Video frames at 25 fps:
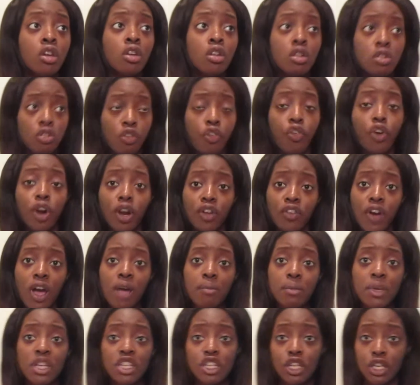to 45
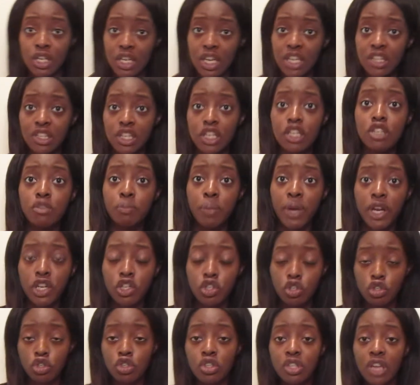minutes to get these
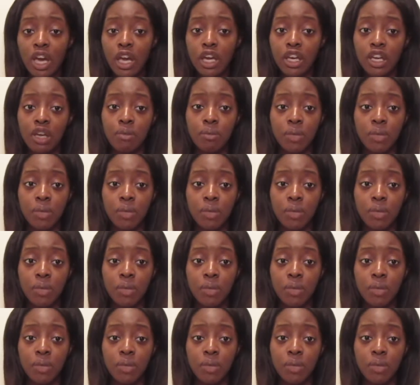pictures taken,